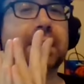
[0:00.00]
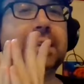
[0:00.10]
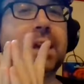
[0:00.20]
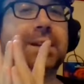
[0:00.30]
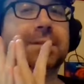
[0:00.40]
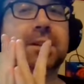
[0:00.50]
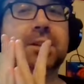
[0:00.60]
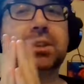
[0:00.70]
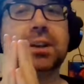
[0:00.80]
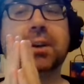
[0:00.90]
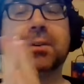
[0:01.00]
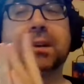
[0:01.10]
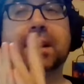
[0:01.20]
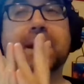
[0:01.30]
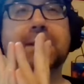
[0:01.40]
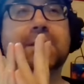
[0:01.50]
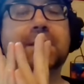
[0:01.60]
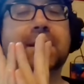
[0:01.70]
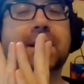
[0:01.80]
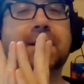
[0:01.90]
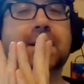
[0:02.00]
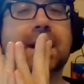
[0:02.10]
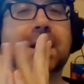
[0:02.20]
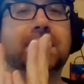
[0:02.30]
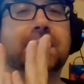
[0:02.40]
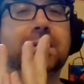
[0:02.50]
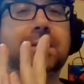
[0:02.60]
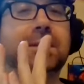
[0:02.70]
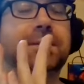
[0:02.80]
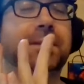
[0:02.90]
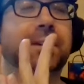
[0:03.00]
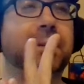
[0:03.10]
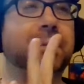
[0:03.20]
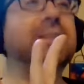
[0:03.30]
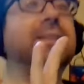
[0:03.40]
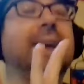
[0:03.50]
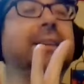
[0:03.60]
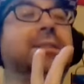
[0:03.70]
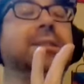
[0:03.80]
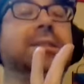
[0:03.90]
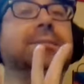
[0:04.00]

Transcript: at the end of this show. And I just think that you're flirting with disaster.